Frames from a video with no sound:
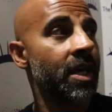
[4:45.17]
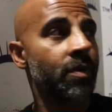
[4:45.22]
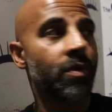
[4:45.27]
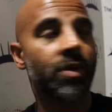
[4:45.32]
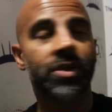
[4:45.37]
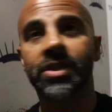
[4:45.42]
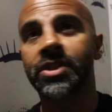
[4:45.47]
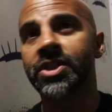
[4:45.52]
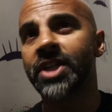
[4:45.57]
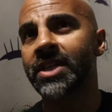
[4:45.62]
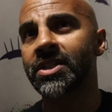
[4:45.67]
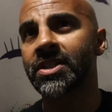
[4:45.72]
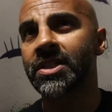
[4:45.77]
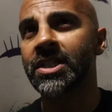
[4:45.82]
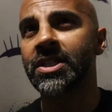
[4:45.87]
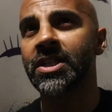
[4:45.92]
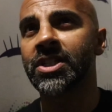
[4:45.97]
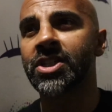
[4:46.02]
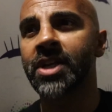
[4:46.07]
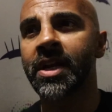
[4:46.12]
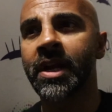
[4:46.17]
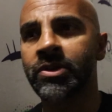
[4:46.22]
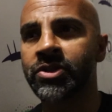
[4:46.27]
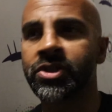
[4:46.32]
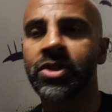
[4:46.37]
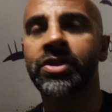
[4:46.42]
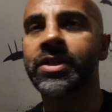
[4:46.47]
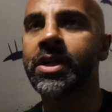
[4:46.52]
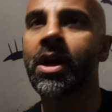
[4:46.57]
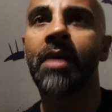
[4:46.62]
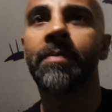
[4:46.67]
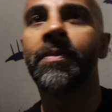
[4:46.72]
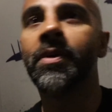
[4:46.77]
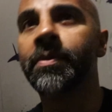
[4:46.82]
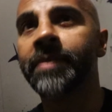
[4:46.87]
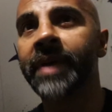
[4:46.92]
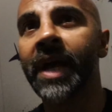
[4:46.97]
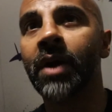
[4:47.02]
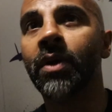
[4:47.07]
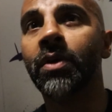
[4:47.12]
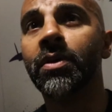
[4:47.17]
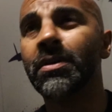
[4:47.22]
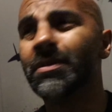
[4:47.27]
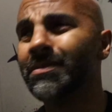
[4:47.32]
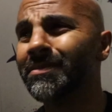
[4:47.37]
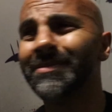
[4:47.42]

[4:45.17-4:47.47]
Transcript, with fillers: What's the chances that he's going to turn around and still say, "I'll oh, pull me out"?